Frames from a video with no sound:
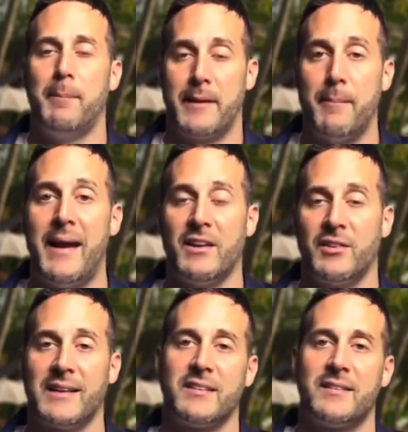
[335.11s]
But the main
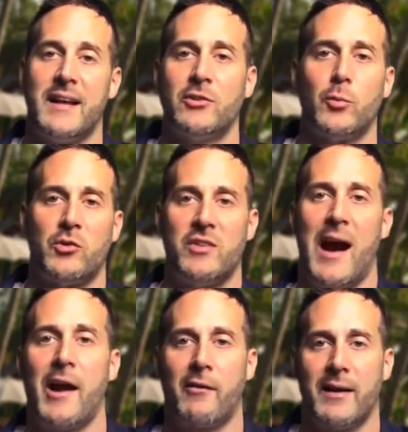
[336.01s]
is LexisNexis, which the
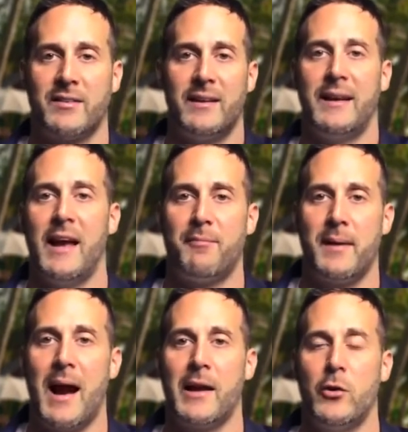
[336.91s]
IRS and the
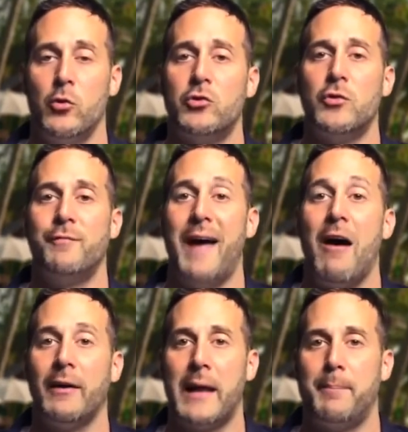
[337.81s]
FBI use to
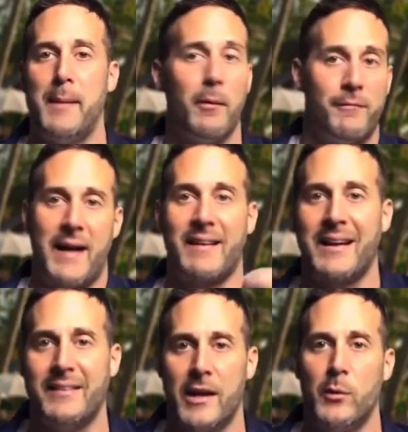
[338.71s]
validate people. In fact, I
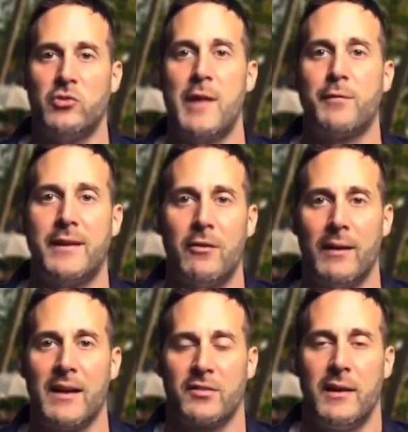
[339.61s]
can tell you what you ate for dinner
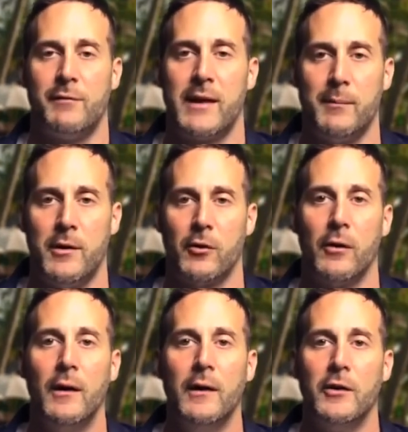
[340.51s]
last night if you give me
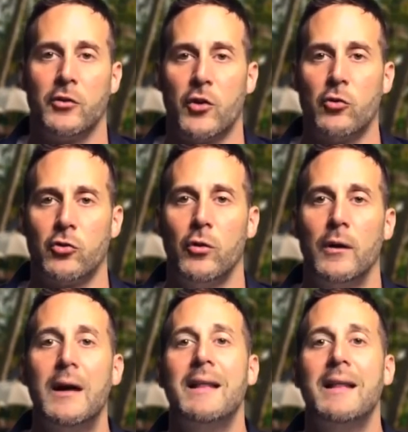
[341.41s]
your social.